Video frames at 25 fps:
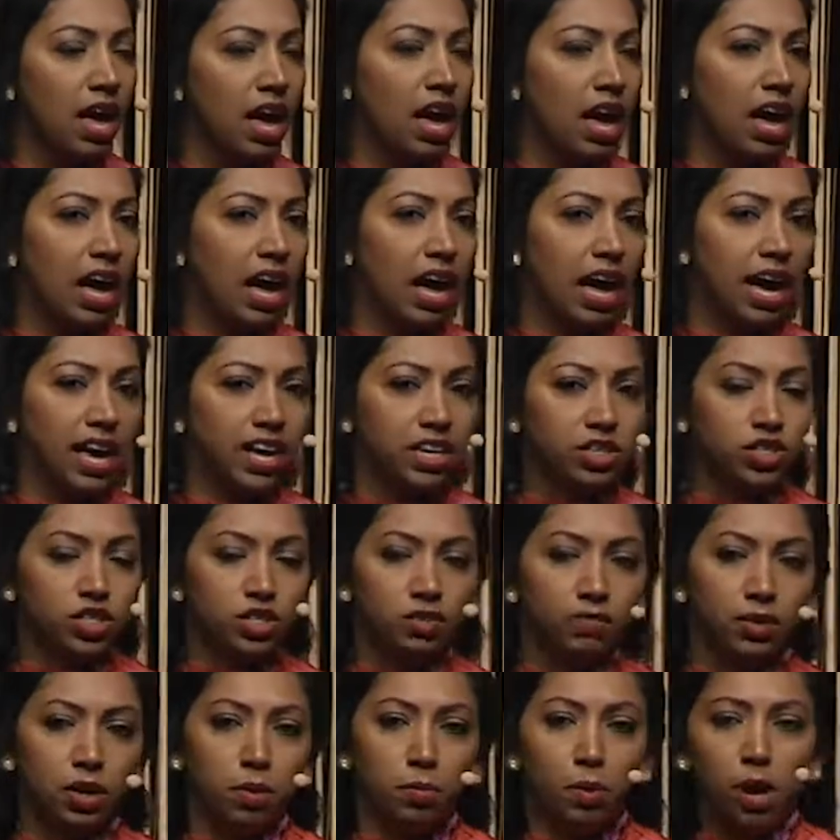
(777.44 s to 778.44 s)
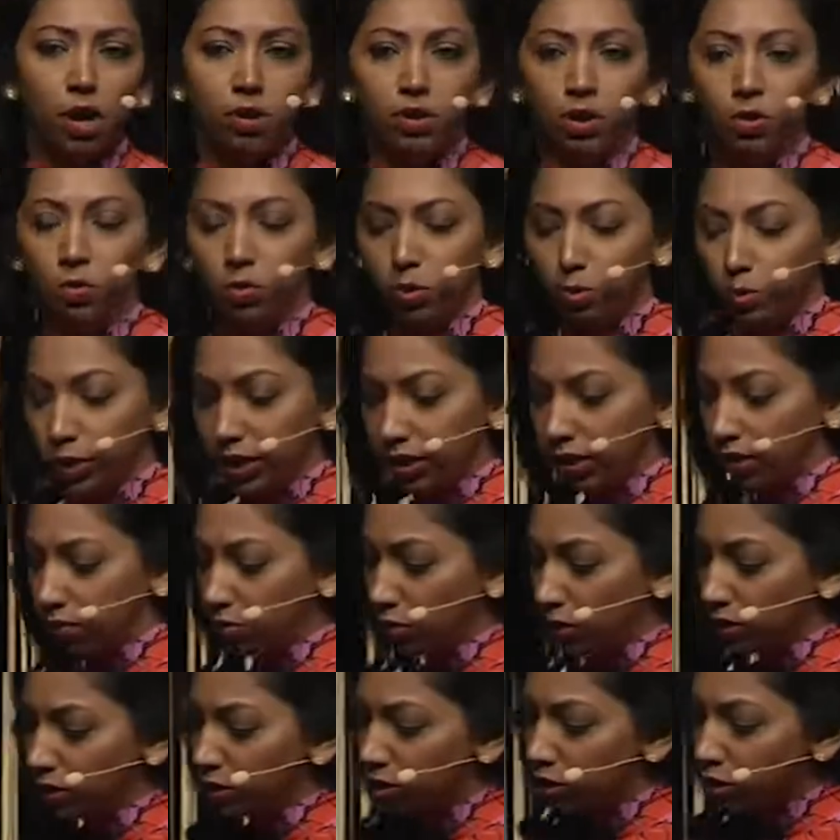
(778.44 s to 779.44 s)
A high-achieving Maori woman
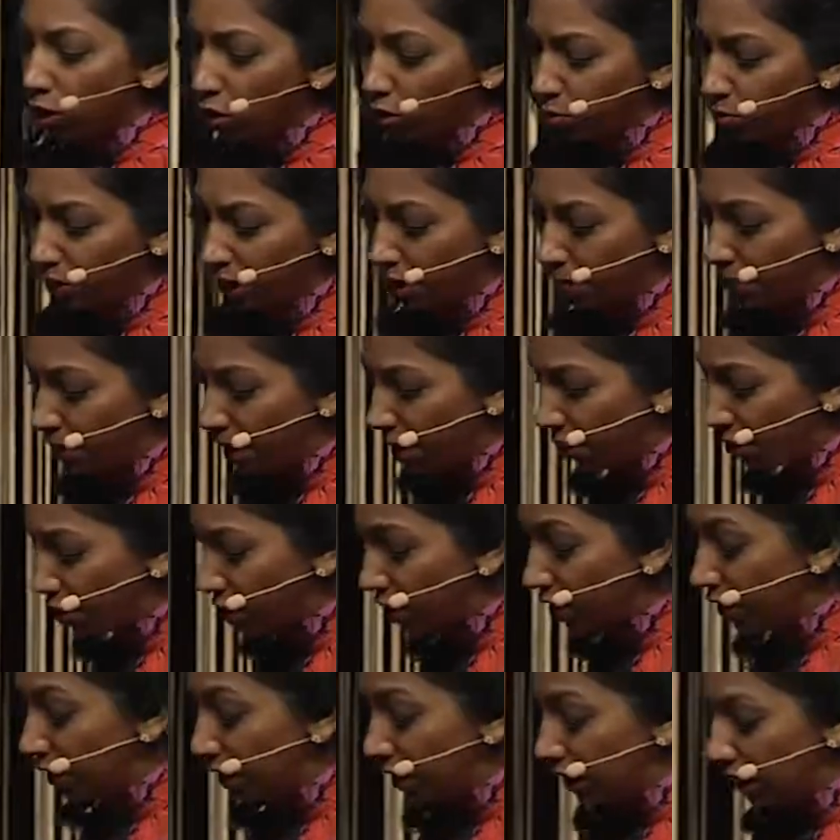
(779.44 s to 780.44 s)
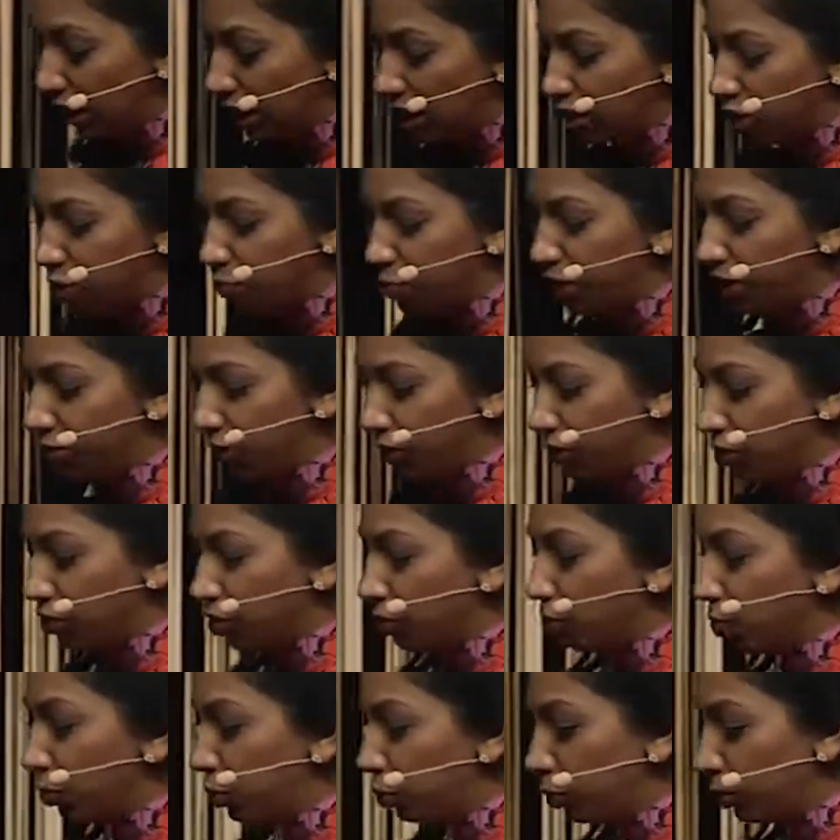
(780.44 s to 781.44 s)
once told me about her early experience
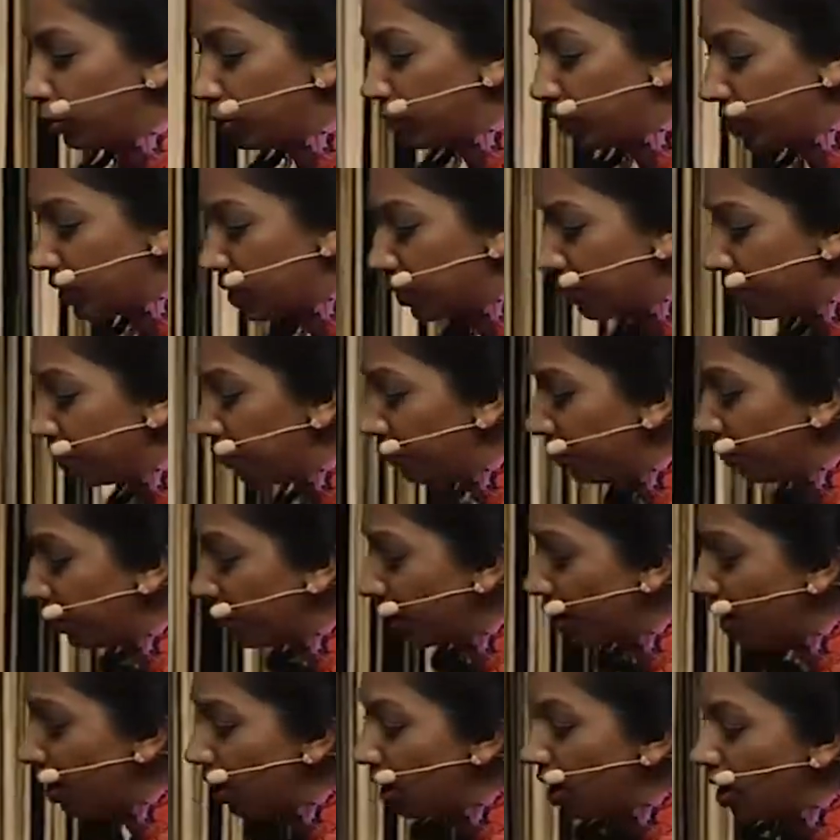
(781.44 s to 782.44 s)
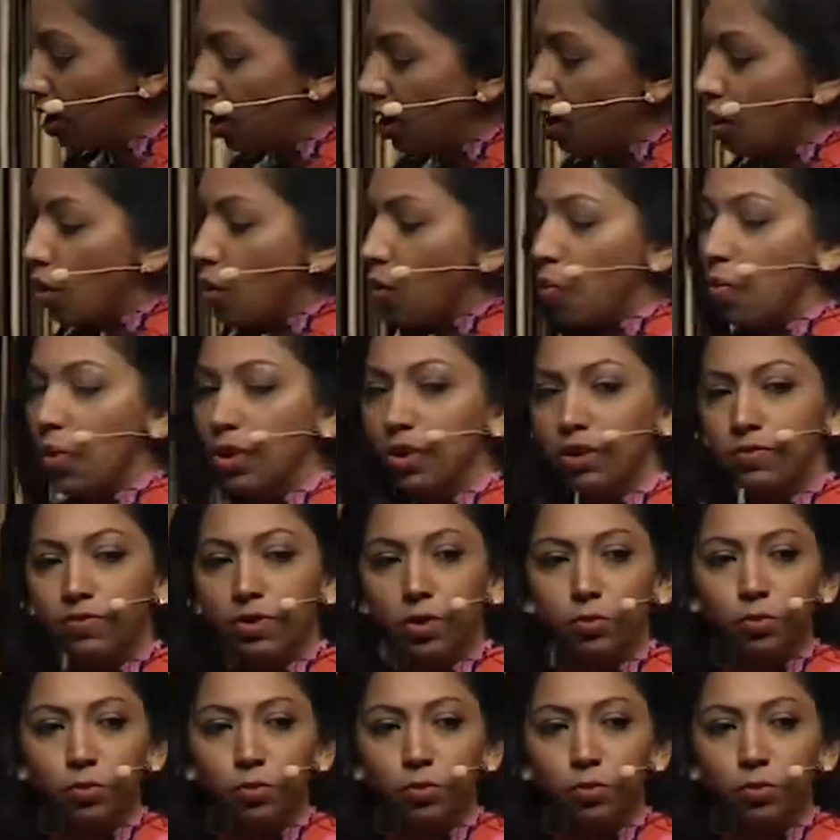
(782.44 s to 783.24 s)
on boards. One of her